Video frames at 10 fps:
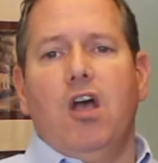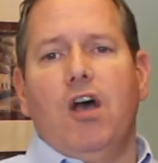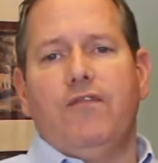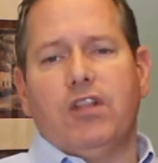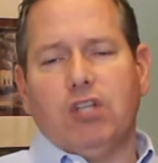
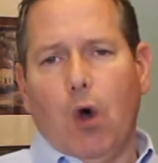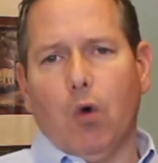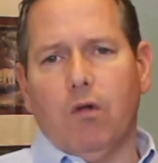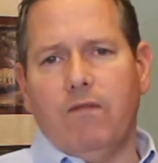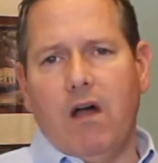of the
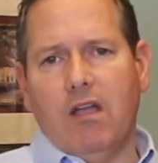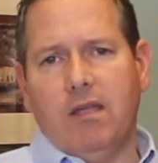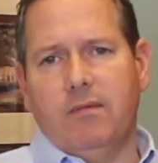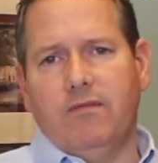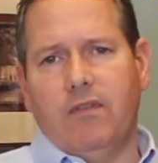total
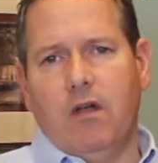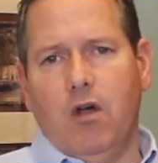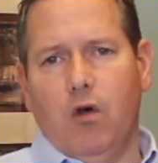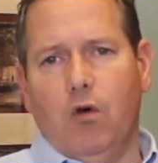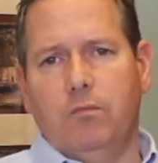volume of the
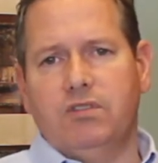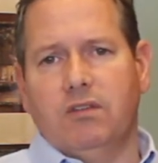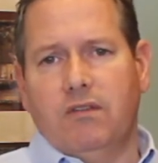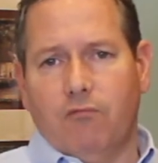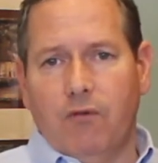
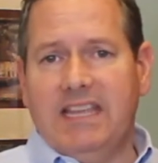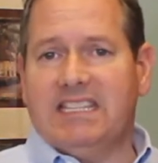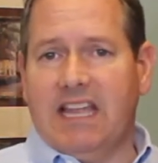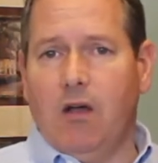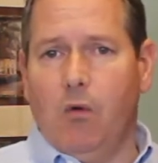homes
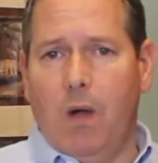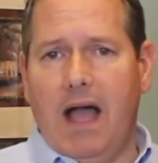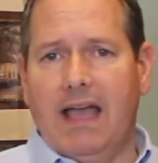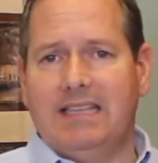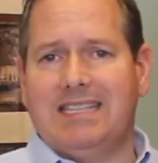
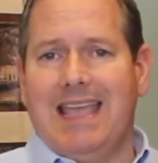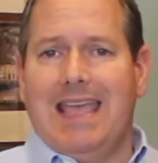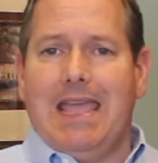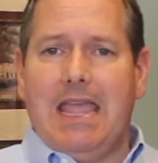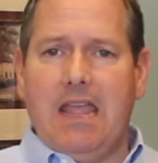resale-wise
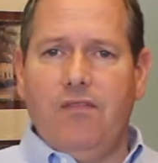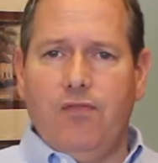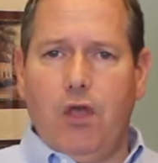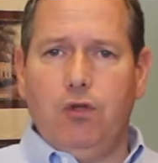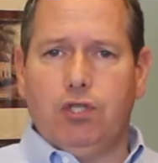
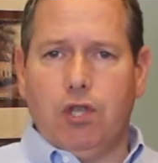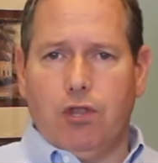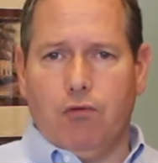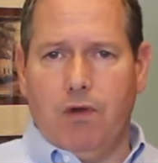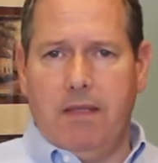in those
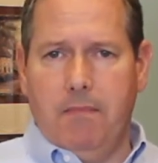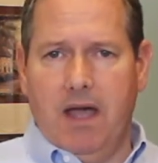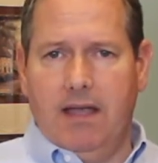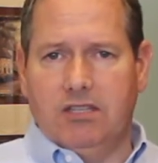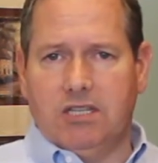three
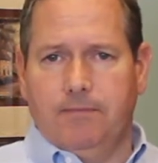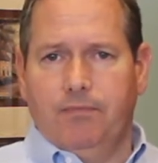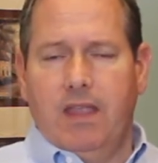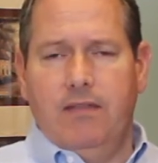months.